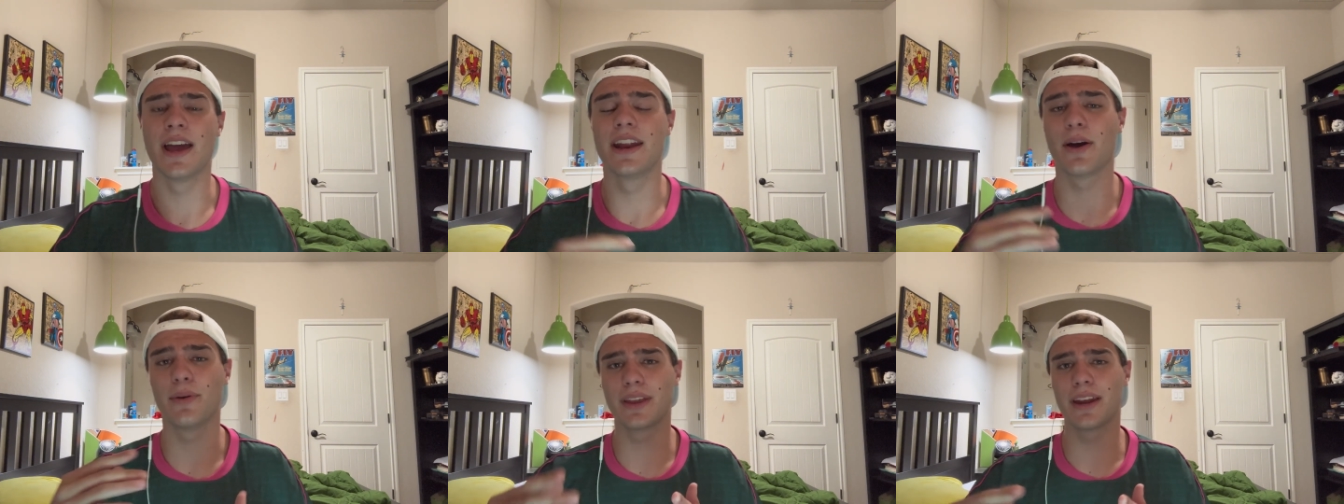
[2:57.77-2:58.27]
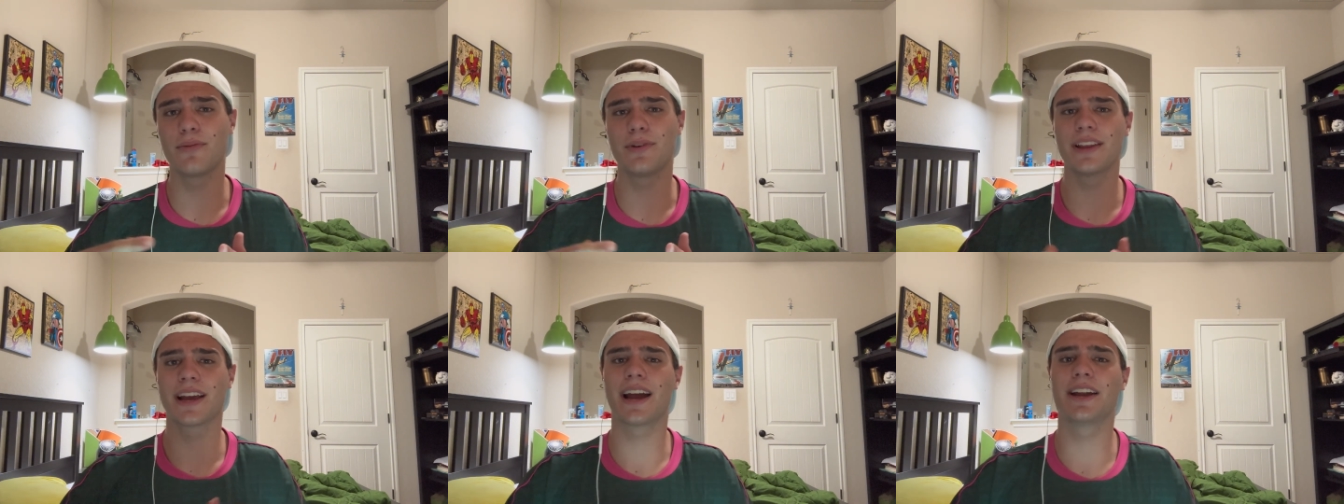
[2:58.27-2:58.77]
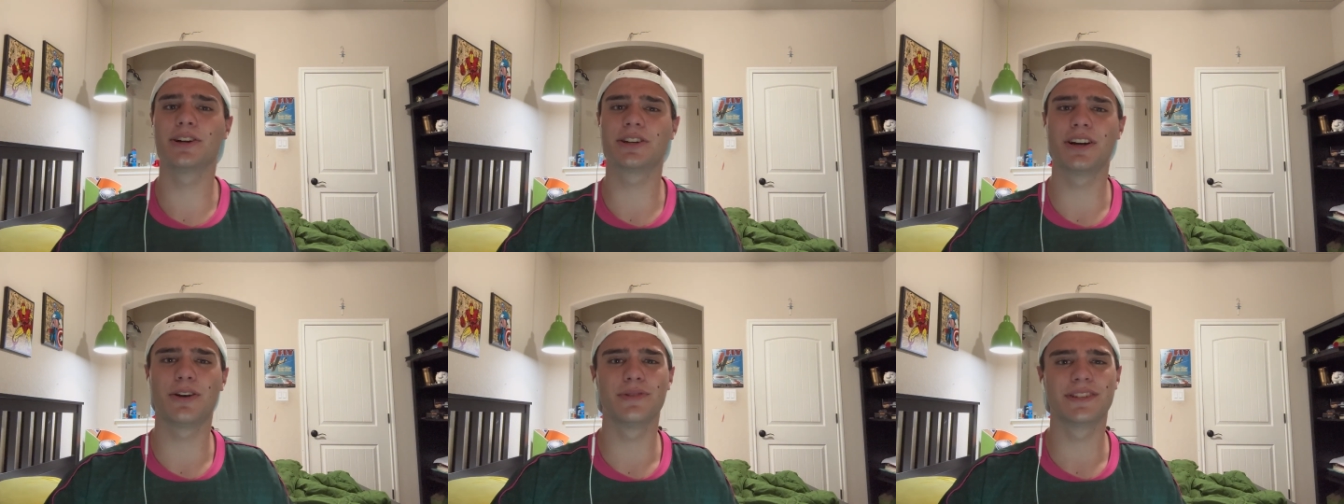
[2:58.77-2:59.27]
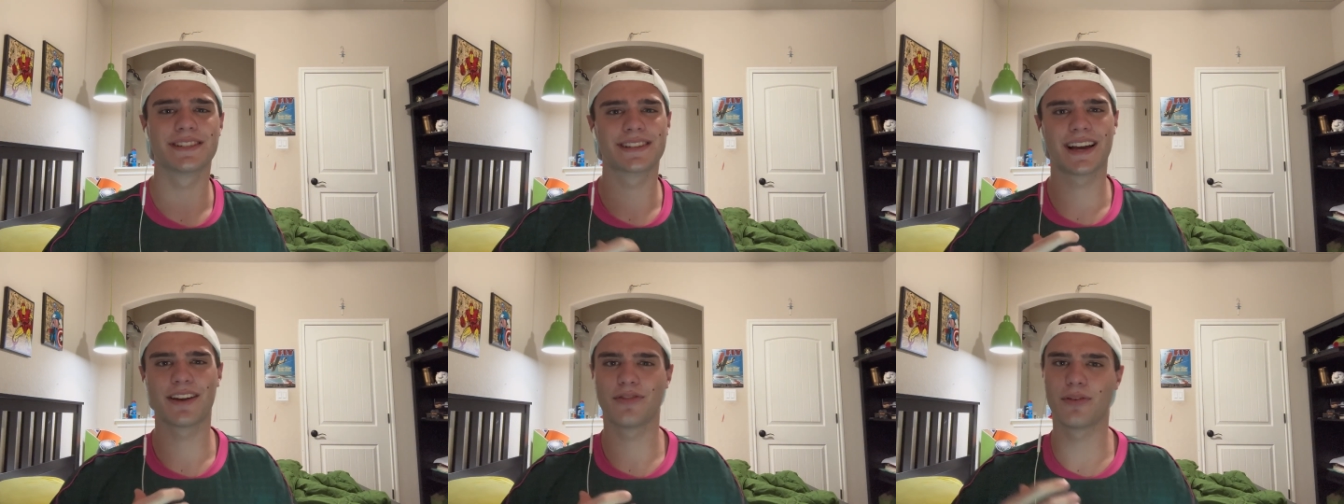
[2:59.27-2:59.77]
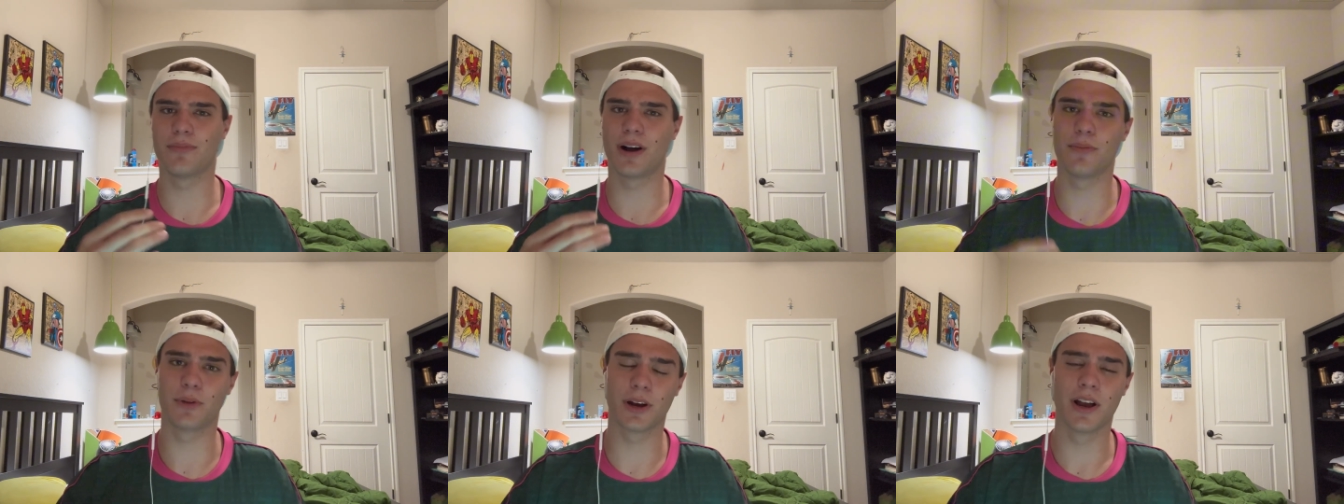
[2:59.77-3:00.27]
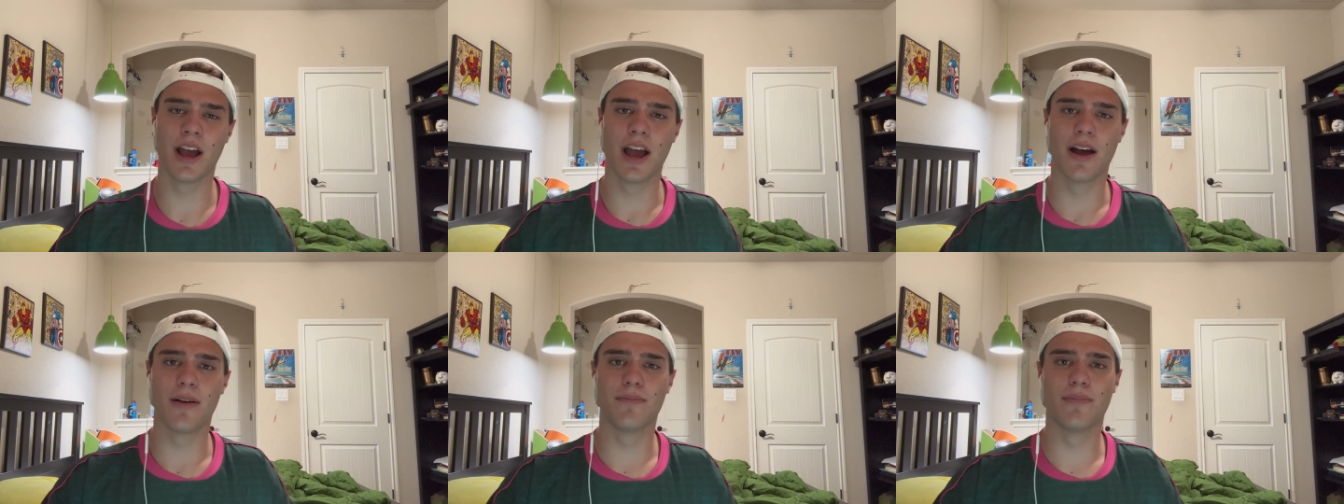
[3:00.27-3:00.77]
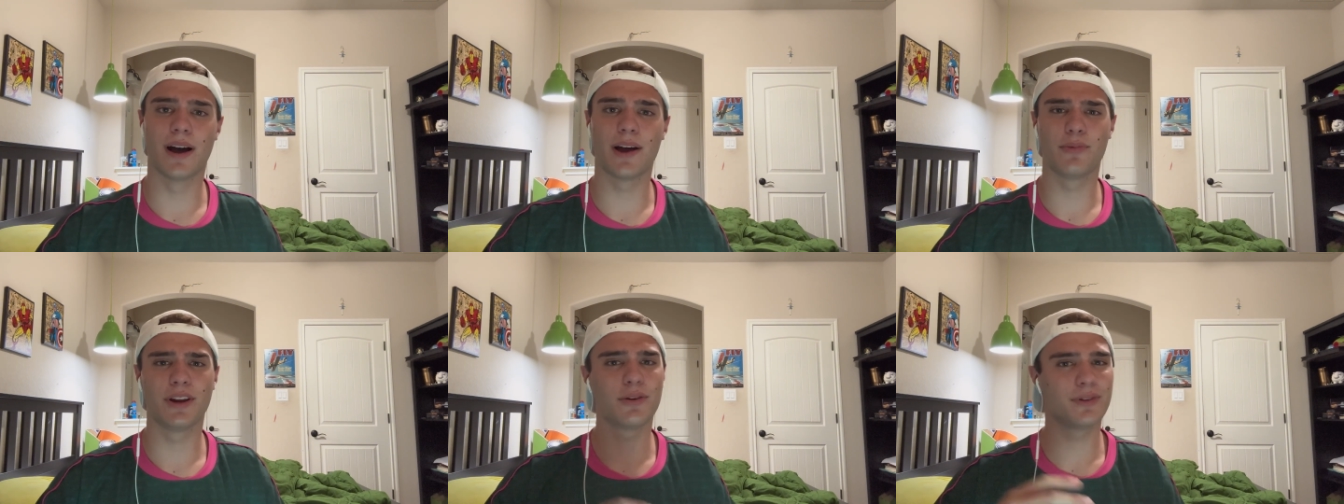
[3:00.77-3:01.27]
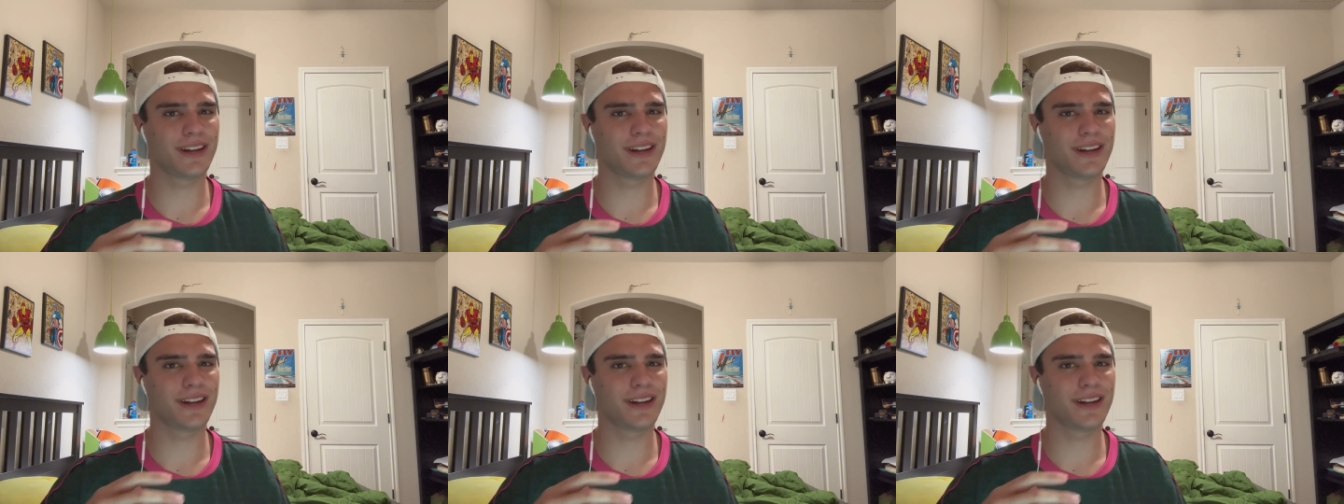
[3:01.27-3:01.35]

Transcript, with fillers: Now, we didn't win the Carioca, which is kind of a bummer, but we don't